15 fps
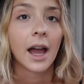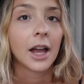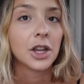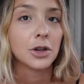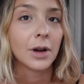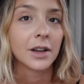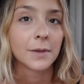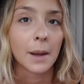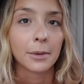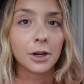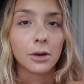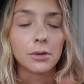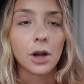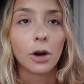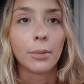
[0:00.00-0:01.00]
you guys probably
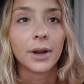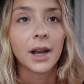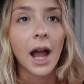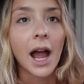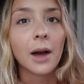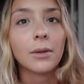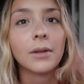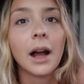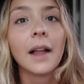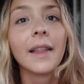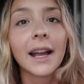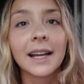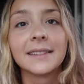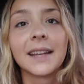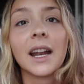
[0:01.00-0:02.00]
don't know, but
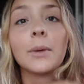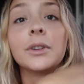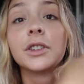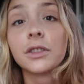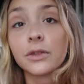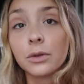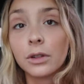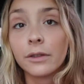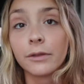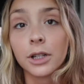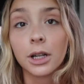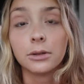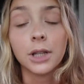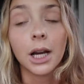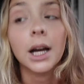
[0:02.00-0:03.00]
like I said, I went to school at
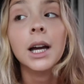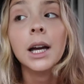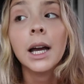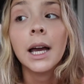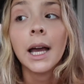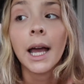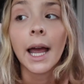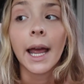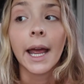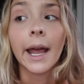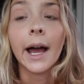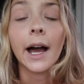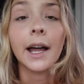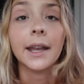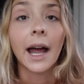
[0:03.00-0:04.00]
Fredonia
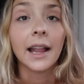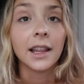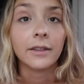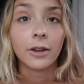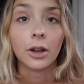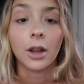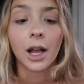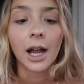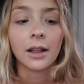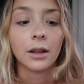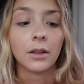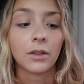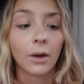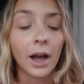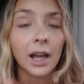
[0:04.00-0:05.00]
and I live on Long
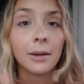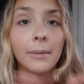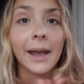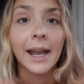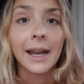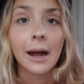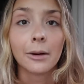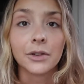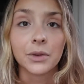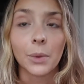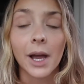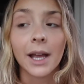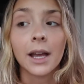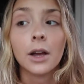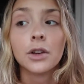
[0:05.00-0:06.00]
Island, so I am 8 hours
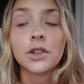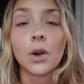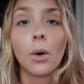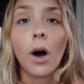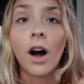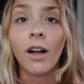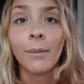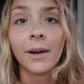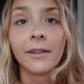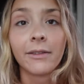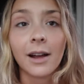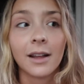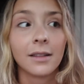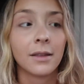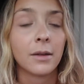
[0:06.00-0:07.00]
away. So all of my
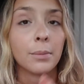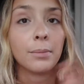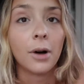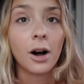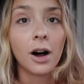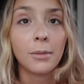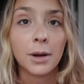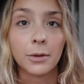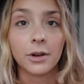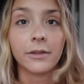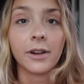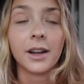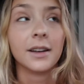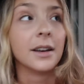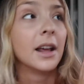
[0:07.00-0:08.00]
friends, Paul, my
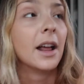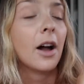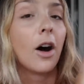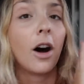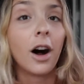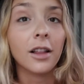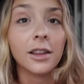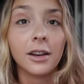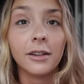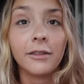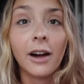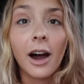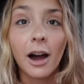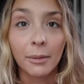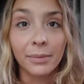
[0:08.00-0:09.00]
boyfriend, all
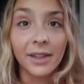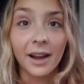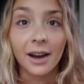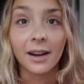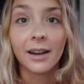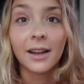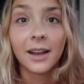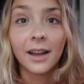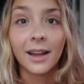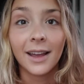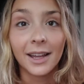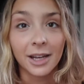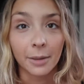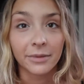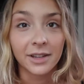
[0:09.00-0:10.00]
live up there
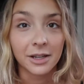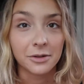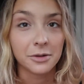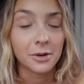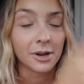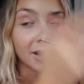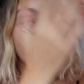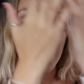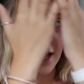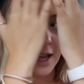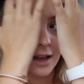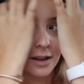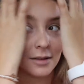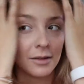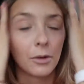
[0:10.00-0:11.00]
in upstate New York
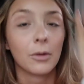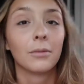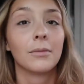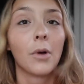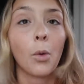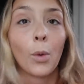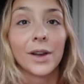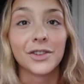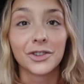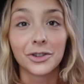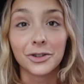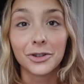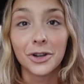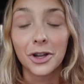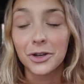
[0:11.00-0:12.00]
or
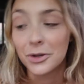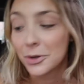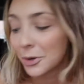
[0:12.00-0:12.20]
Western New